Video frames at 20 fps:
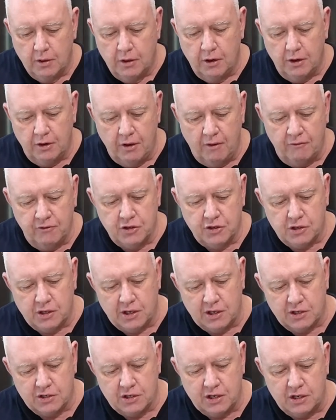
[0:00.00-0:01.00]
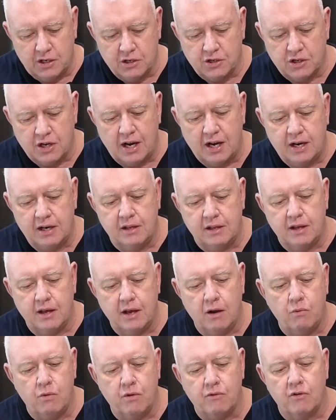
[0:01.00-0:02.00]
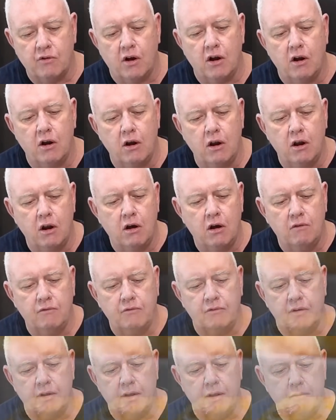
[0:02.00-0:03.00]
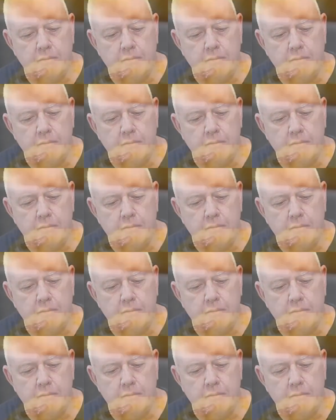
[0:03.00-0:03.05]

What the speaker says: and obviously it's inside there. We've got a lovely